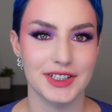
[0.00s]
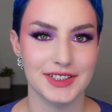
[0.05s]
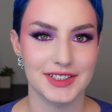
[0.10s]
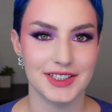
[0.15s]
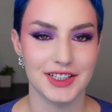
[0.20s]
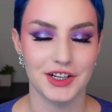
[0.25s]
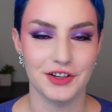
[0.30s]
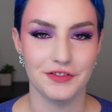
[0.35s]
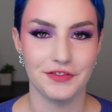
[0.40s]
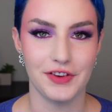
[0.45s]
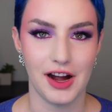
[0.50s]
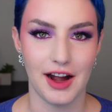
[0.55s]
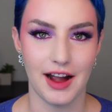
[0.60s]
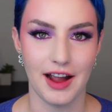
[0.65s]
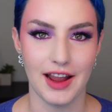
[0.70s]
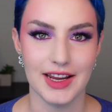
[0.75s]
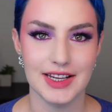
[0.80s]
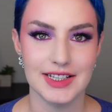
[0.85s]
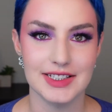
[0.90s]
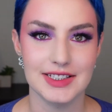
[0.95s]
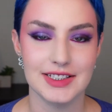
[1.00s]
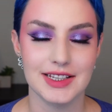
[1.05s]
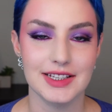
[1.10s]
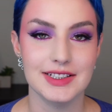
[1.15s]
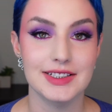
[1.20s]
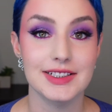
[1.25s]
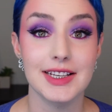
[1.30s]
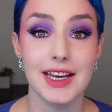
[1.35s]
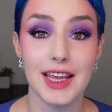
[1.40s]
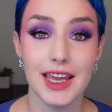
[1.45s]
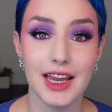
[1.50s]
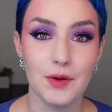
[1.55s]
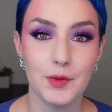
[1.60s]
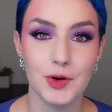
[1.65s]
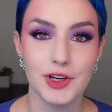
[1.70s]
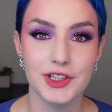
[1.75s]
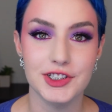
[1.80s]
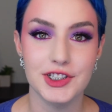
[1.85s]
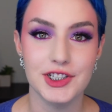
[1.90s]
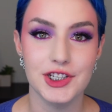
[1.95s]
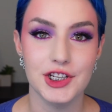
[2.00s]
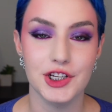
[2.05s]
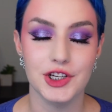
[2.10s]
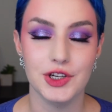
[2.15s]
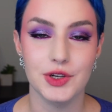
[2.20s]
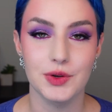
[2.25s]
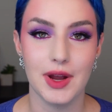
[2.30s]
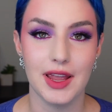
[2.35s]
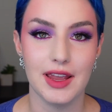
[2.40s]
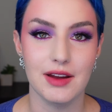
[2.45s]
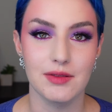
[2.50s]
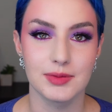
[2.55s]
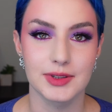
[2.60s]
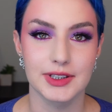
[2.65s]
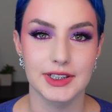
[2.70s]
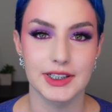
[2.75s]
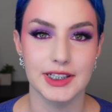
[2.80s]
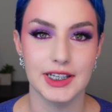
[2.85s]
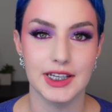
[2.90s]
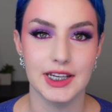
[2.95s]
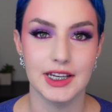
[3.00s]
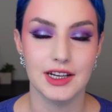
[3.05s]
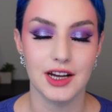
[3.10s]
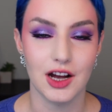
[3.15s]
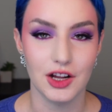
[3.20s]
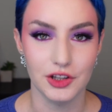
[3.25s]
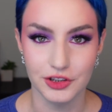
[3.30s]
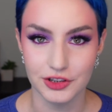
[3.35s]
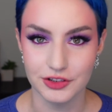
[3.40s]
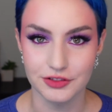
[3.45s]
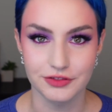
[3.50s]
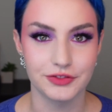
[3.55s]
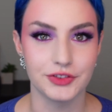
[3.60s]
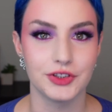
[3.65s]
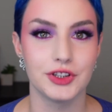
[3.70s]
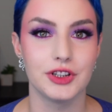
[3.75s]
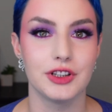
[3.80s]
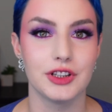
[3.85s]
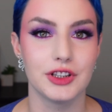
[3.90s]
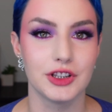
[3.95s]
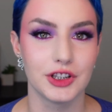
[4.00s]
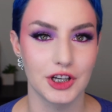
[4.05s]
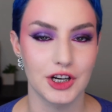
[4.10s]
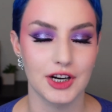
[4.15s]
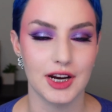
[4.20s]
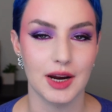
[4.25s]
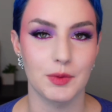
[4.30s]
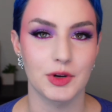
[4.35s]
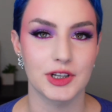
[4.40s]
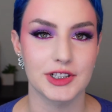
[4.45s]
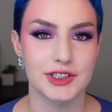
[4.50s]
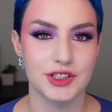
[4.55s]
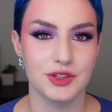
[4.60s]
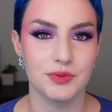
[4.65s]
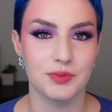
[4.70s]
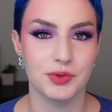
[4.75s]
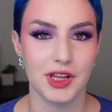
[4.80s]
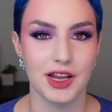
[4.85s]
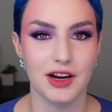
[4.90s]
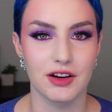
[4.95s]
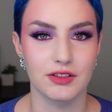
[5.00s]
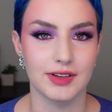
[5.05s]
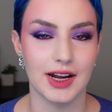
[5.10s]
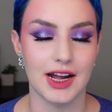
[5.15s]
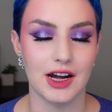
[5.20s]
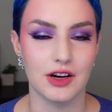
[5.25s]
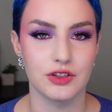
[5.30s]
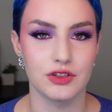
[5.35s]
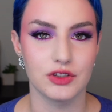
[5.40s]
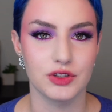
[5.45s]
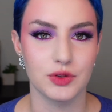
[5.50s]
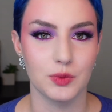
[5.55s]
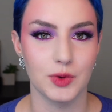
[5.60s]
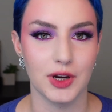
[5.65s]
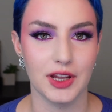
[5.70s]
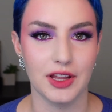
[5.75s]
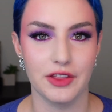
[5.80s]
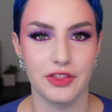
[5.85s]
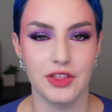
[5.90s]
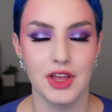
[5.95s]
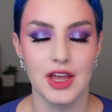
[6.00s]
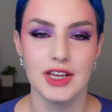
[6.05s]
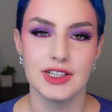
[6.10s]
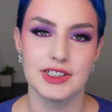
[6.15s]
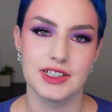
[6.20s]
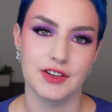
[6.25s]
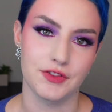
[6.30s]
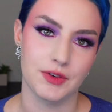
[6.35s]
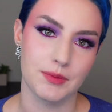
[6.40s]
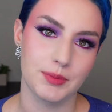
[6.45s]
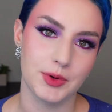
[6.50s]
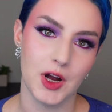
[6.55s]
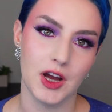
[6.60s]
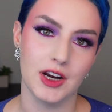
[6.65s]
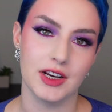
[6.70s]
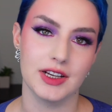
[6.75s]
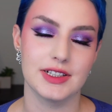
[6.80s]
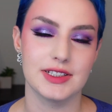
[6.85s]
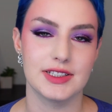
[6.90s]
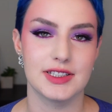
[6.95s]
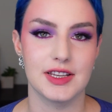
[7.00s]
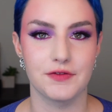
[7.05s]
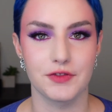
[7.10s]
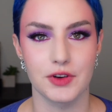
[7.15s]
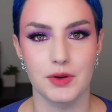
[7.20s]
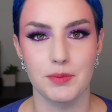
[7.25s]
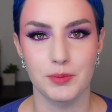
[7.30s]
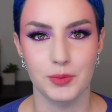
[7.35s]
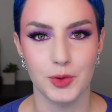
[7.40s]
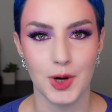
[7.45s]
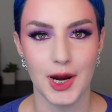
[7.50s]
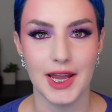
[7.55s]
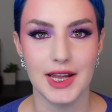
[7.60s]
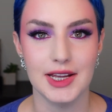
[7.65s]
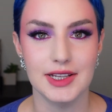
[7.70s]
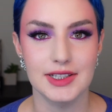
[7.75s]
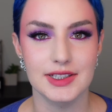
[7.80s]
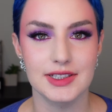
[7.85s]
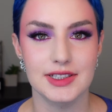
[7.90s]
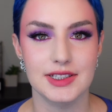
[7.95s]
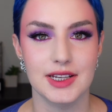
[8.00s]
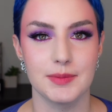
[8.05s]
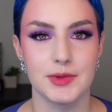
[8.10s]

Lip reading: Just Enough Eyes. Today I wanted to do a really colorful look. I wanted to play around with different products, different brands.